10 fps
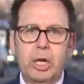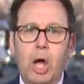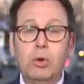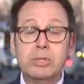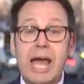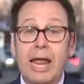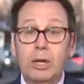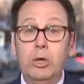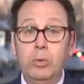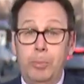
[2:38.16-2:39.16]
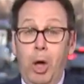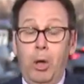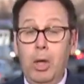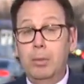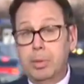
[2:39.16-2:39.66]
close that
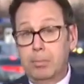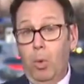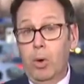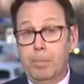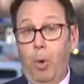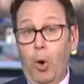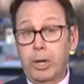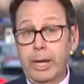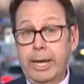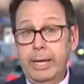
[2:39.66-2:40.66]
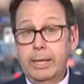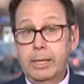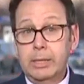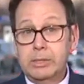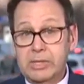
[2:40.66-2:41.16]
loophole, but more importantly,
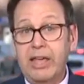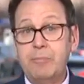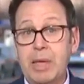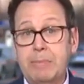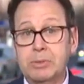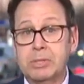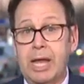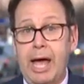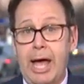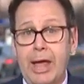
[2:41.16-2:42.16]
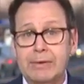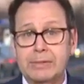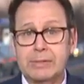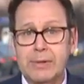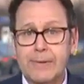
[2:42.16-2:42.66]
save people's lives.